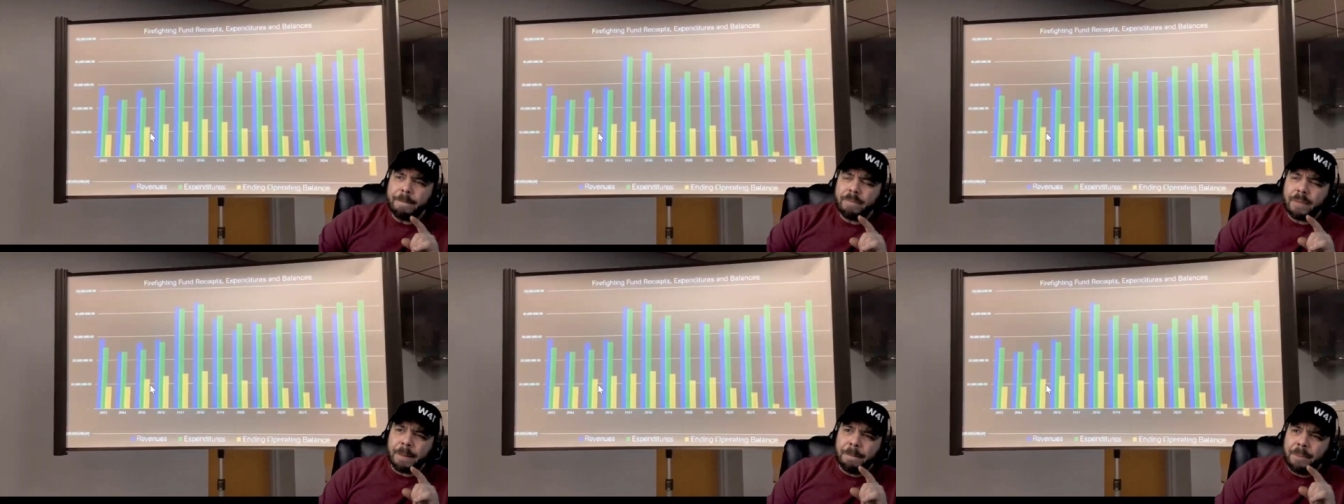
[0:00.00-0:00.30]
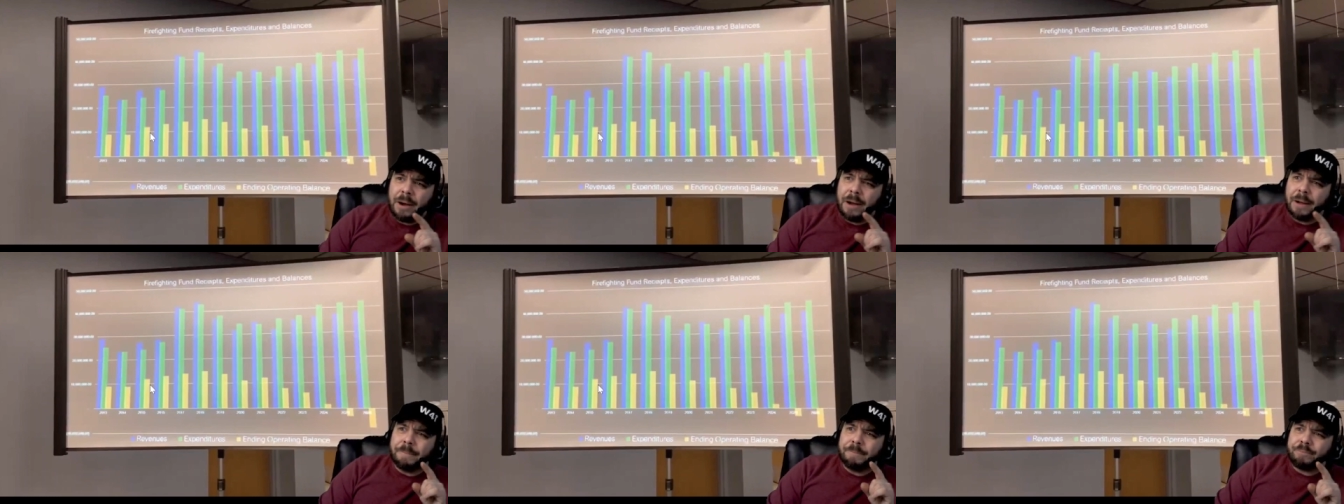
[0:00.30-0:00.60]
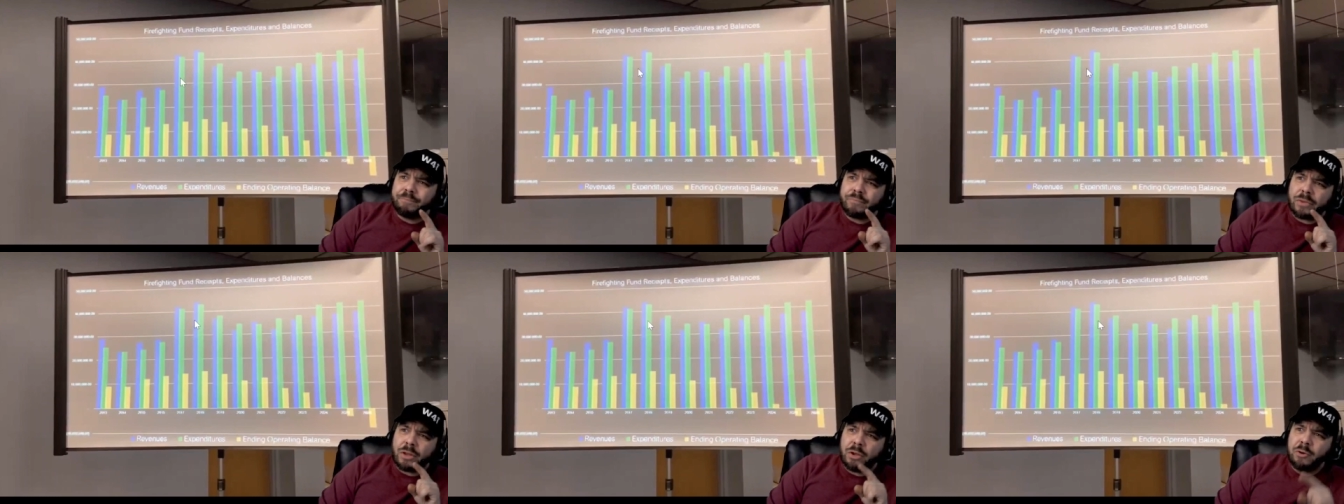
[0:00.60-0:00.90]
But
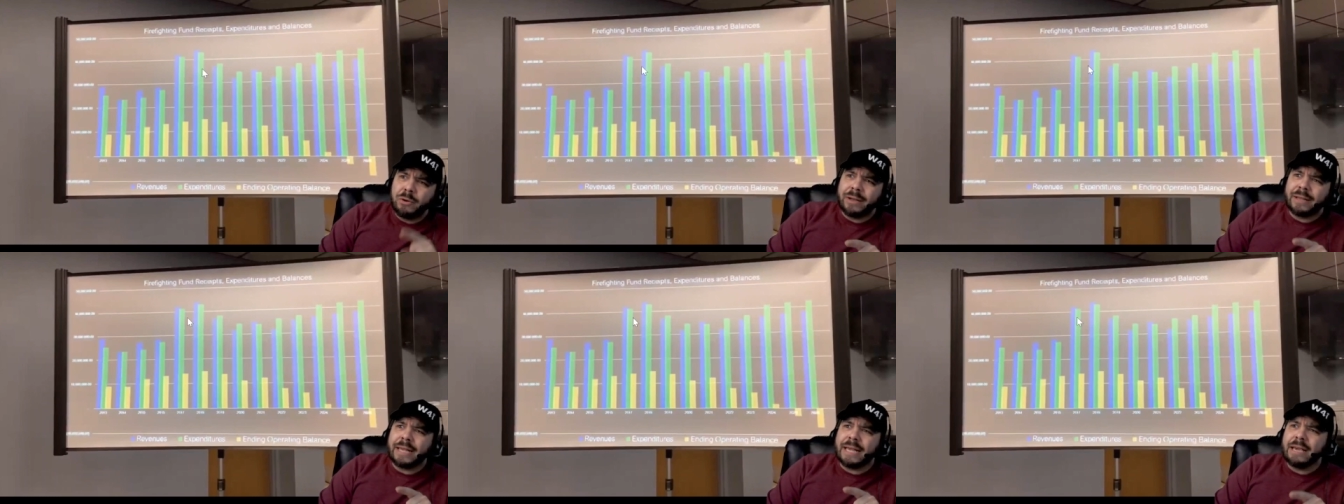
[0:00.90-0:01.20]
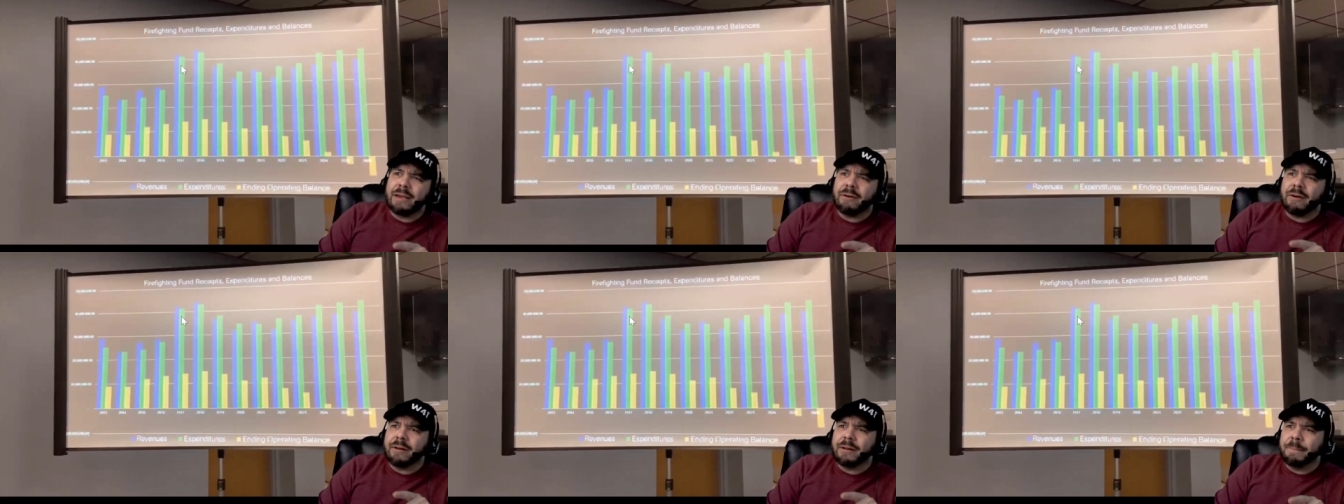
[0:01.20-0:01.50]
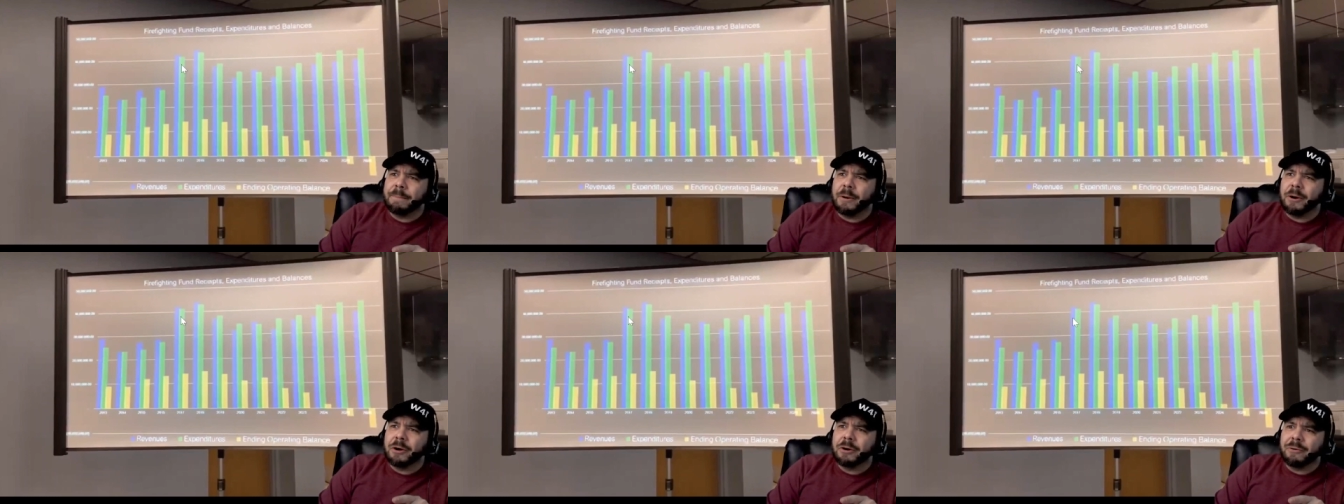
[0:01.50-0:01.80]
you could see here on the
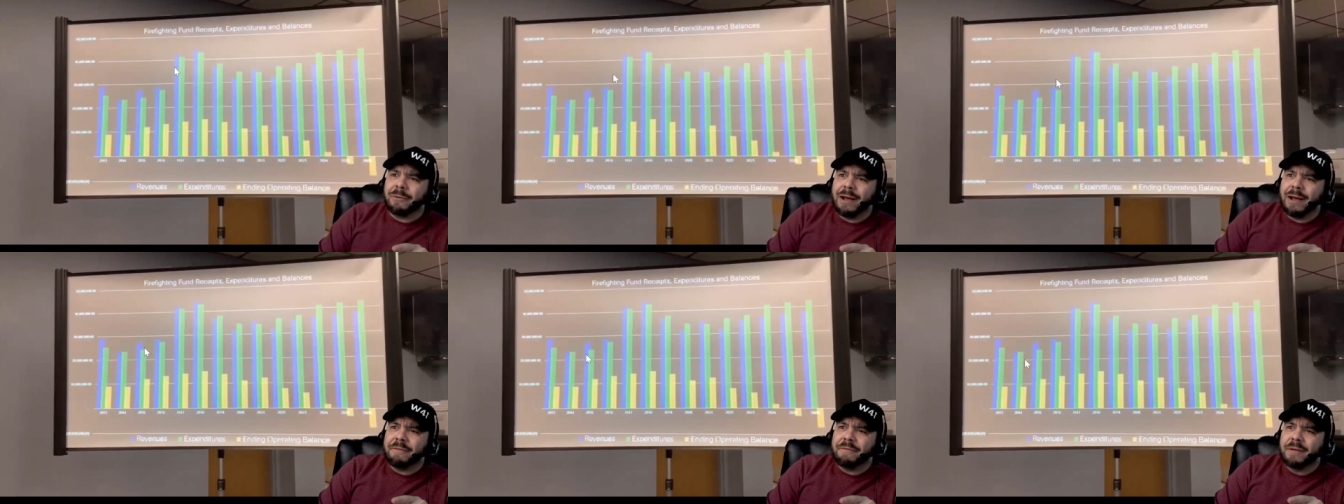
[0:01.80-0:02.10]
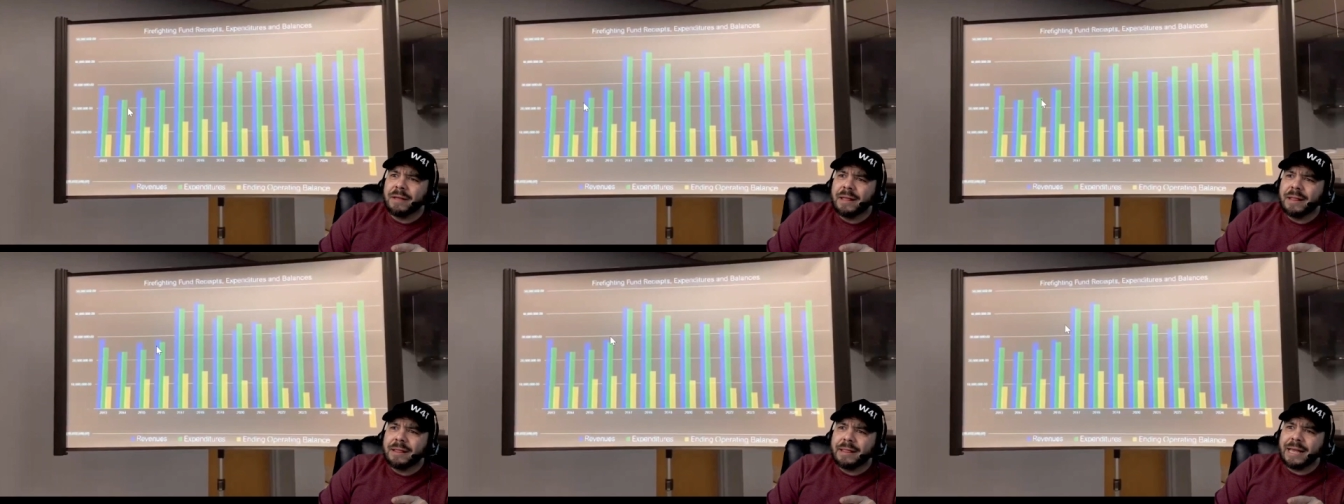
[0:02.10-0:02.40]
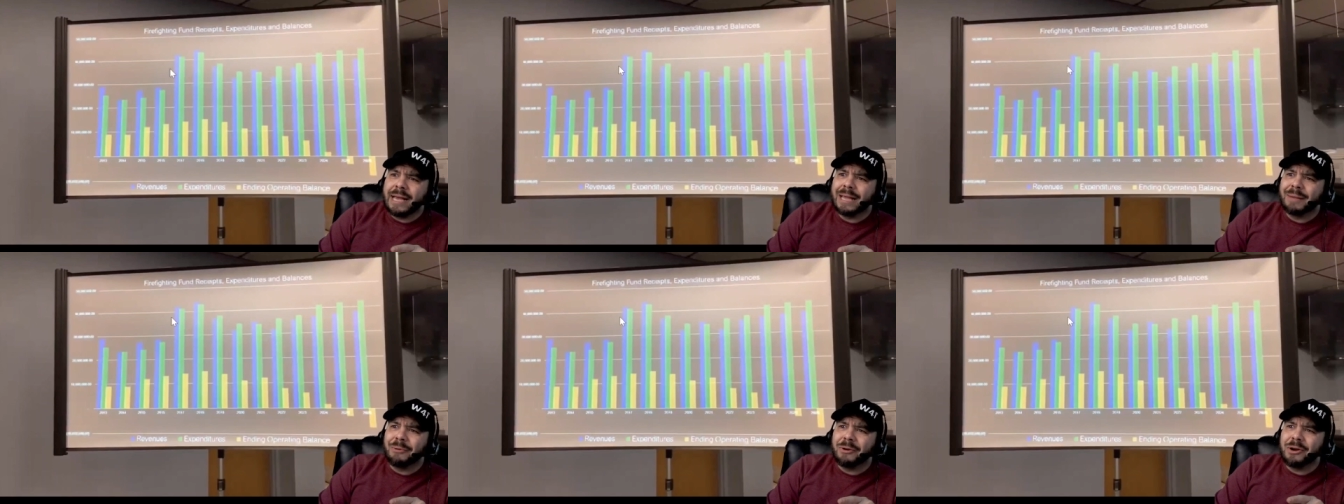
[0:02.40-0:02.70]
bar graph,
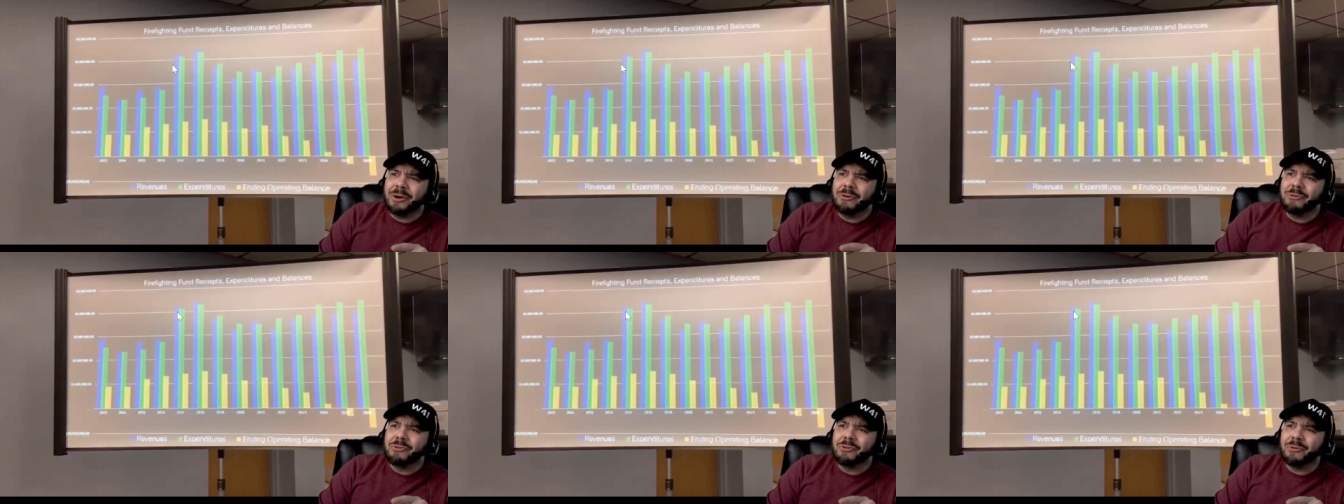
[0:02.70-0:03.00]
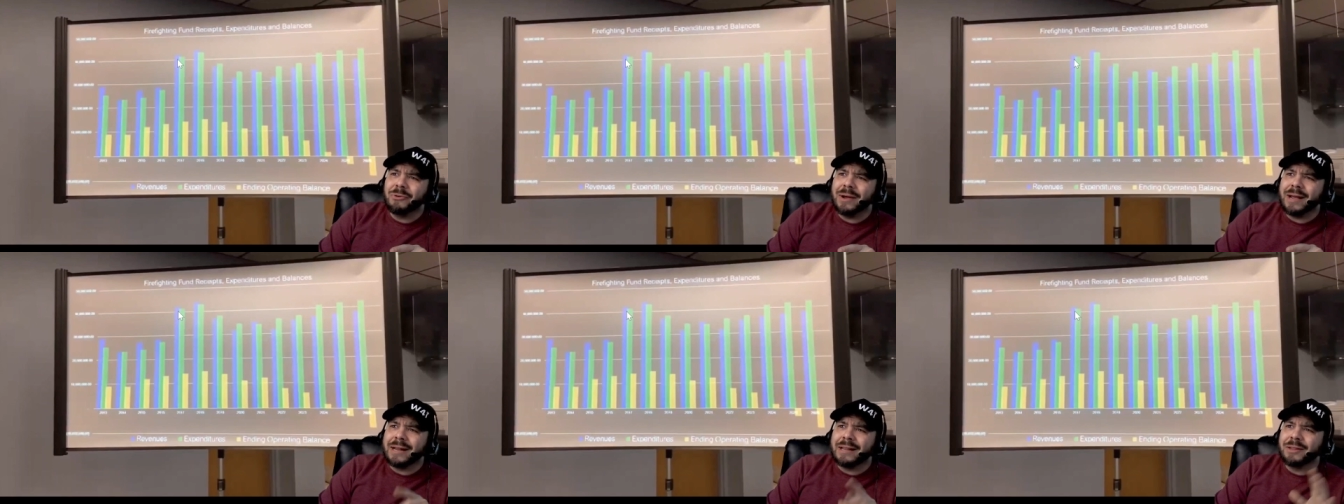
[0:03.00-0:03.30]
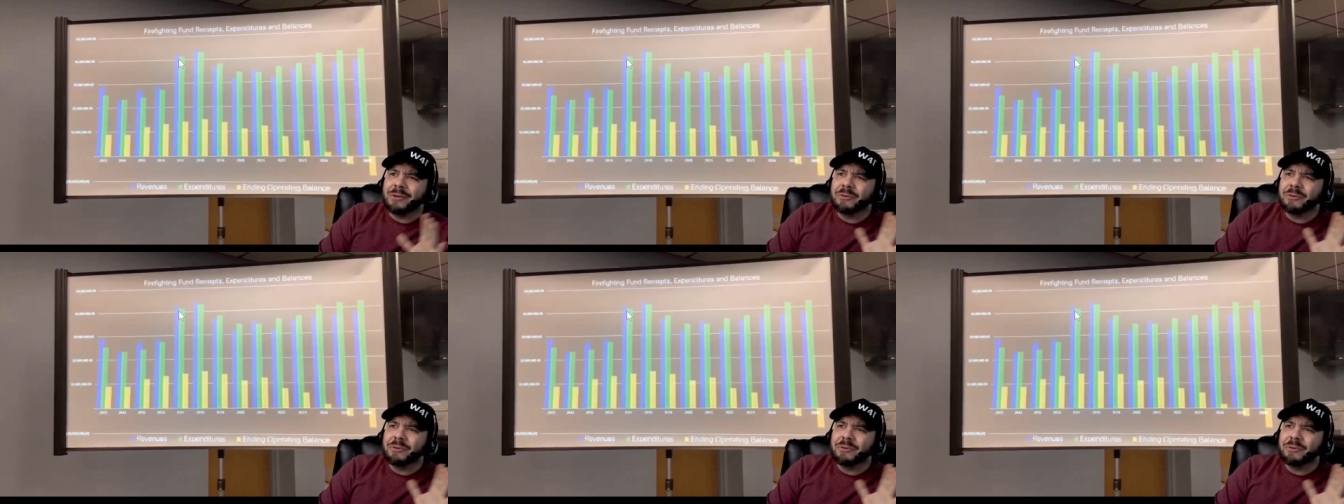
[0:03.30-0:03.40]
things were going great.